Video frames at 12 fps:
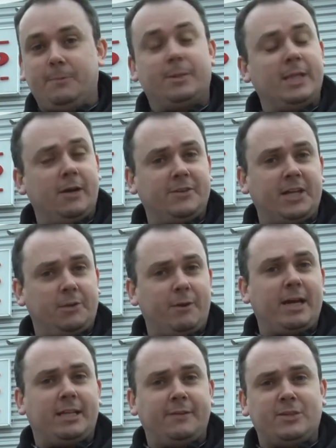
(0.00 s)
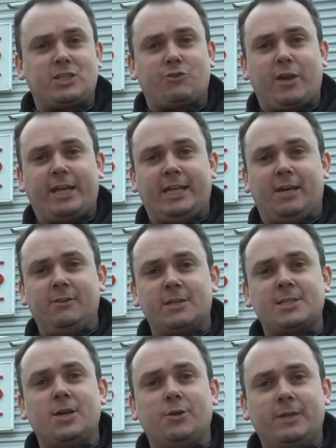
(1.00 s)
But now Daniel Radcliffe is striking out on
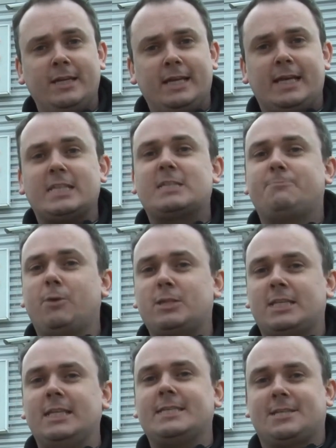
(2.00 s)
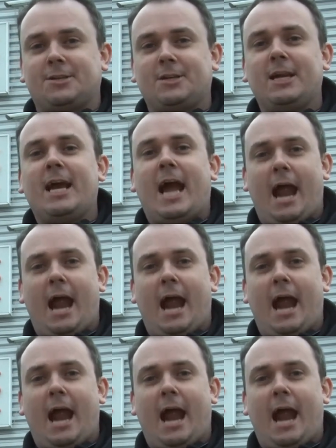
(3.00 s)
his own as spook solicitor